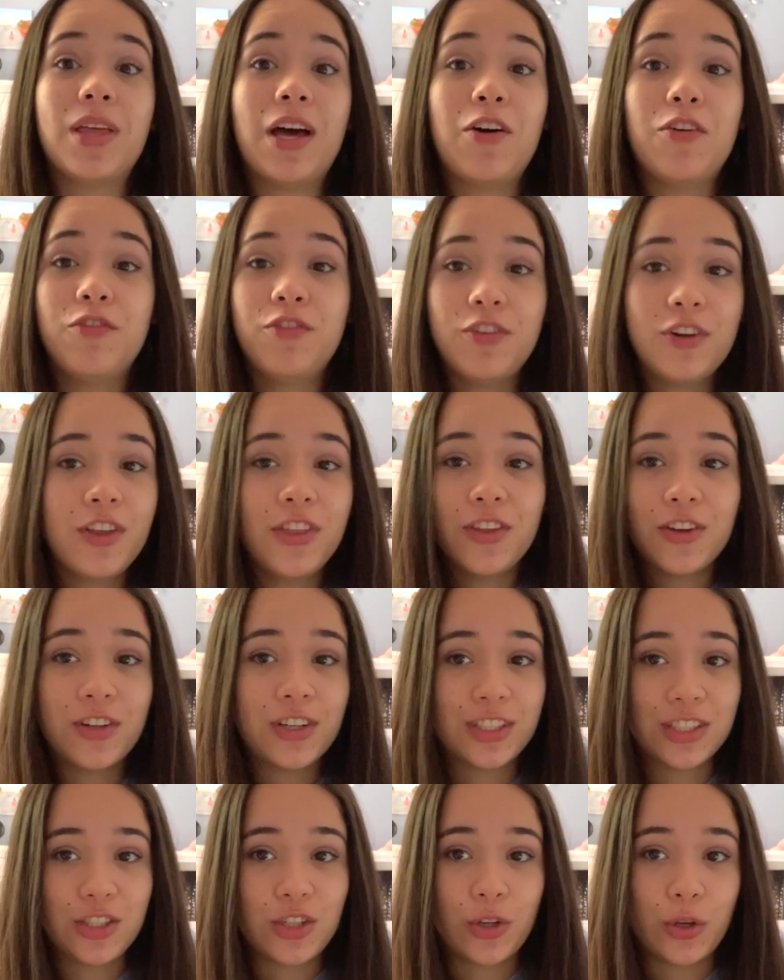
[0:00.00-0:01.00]
Without further
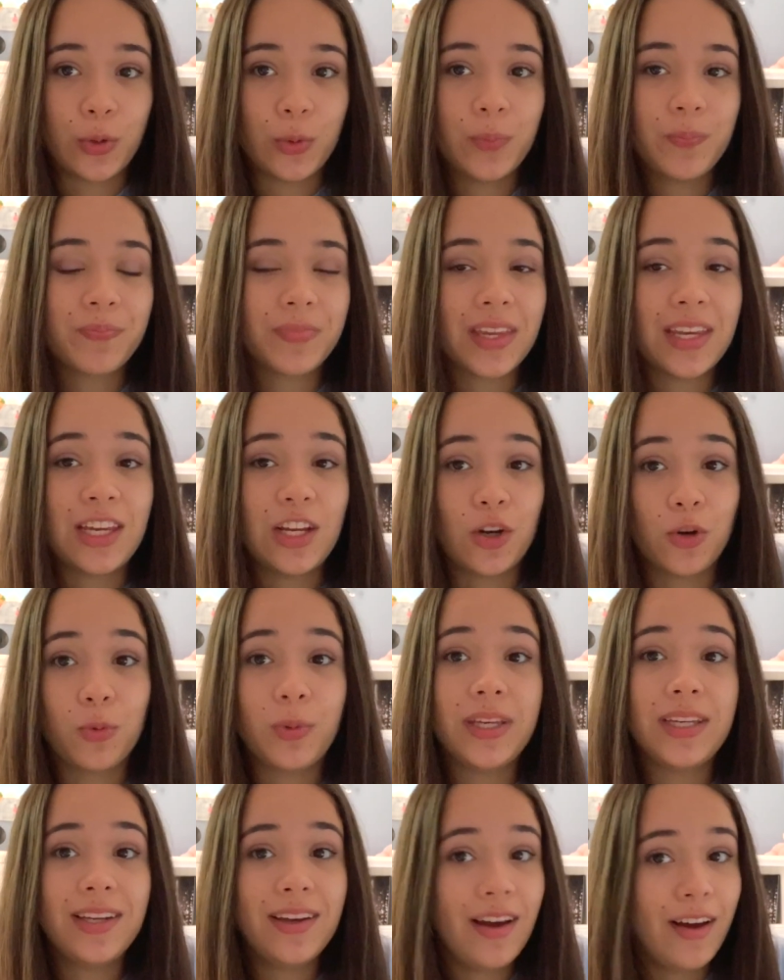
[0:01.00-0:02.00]
ado, here
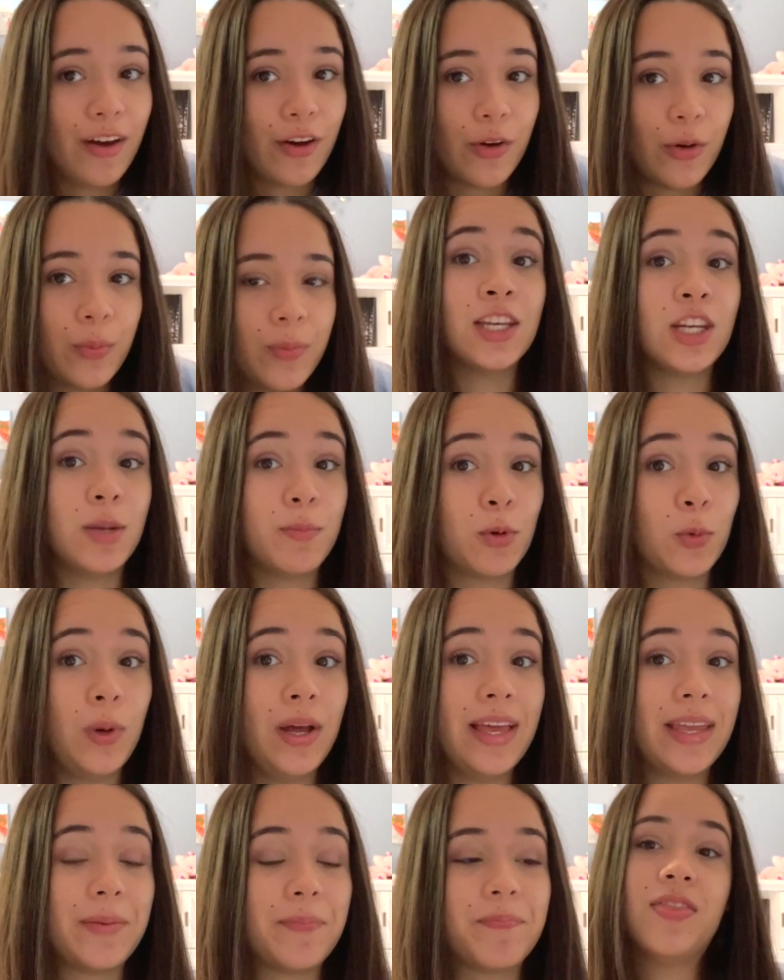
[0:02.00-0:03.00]
we go. Number
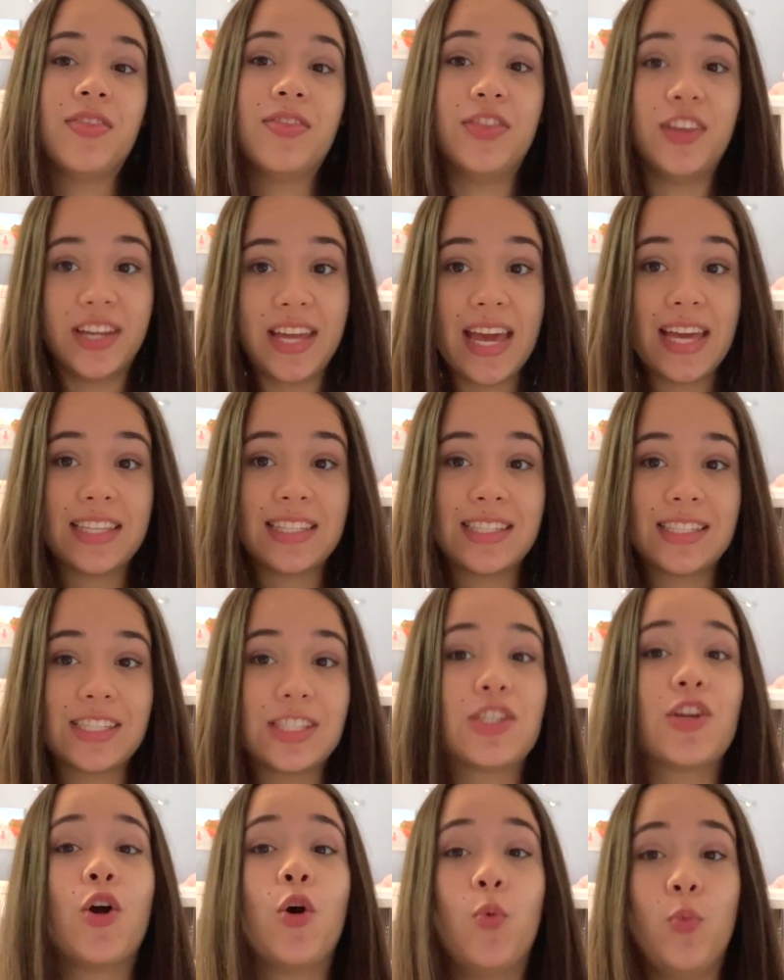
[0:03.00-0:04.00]
1, the
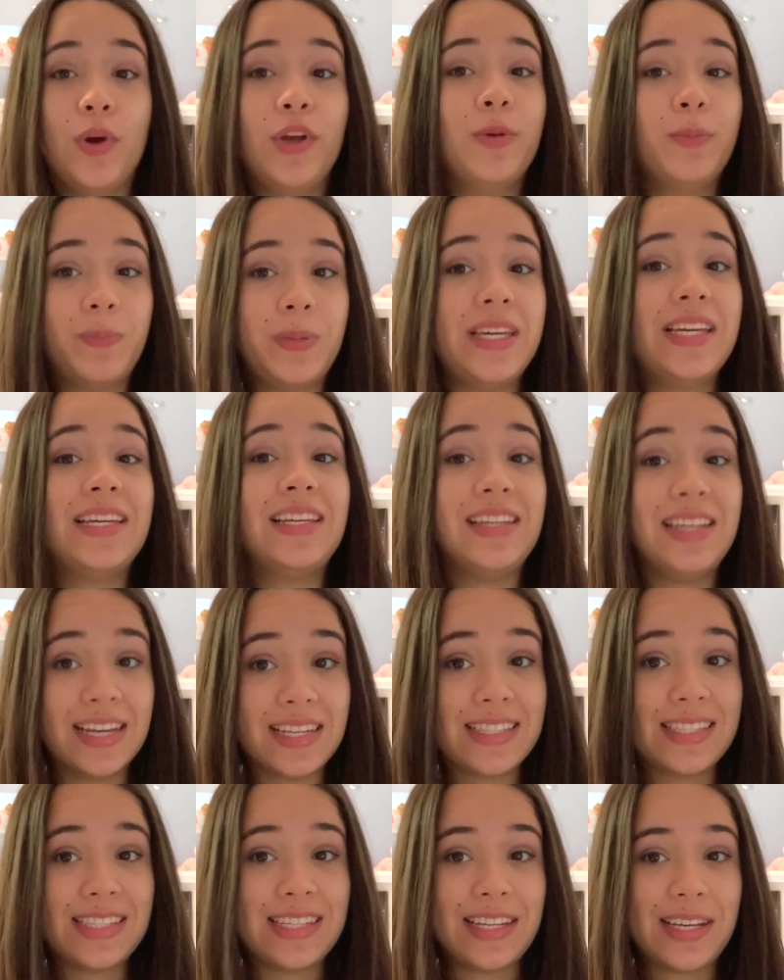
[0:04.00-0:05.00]
guest will be
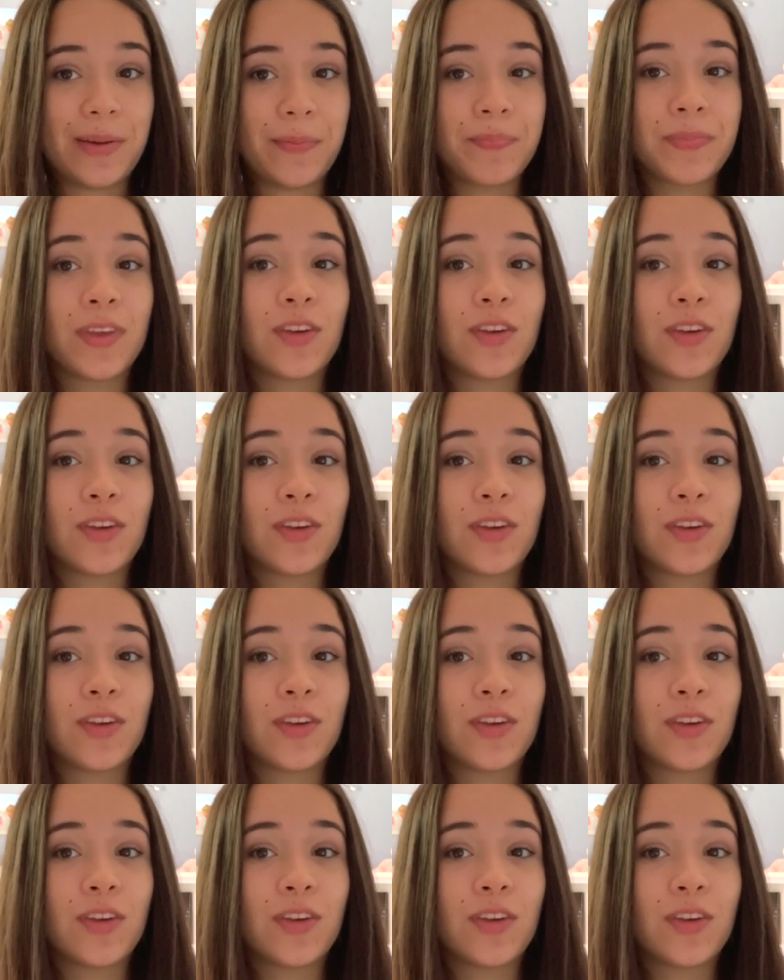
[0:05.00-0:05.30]
guesty.